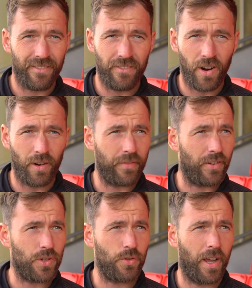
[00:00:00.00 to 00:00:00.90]
very
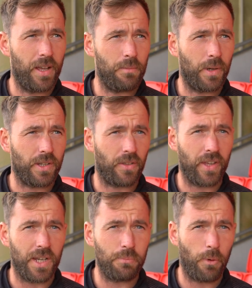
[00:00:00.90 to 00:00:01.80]
frustrating because I
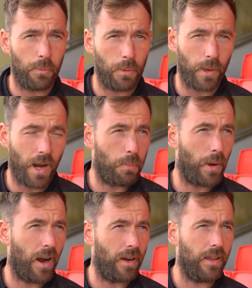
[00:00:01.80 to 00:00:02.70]
think he's probably been our
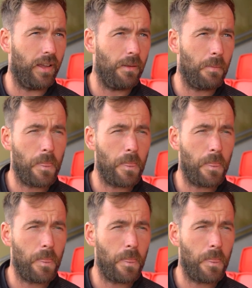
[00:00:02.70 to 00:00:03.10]
player of the year